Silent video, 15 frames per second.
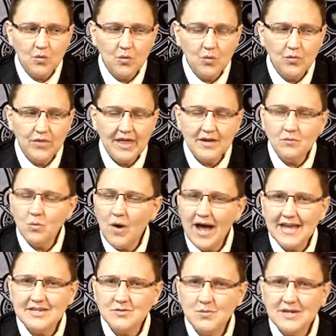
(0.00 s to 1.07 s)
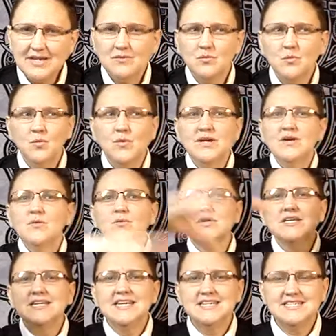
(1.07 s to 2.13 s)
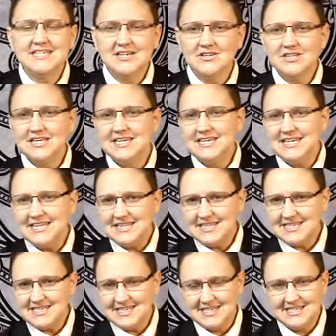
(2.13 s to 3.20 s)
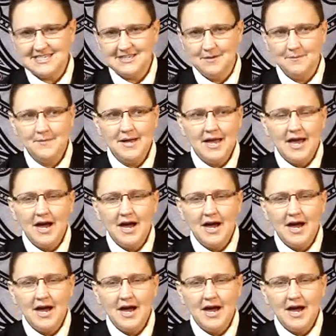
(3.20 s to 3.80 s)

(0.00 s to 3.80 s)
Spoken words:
then why do we don't really necessarily need the system.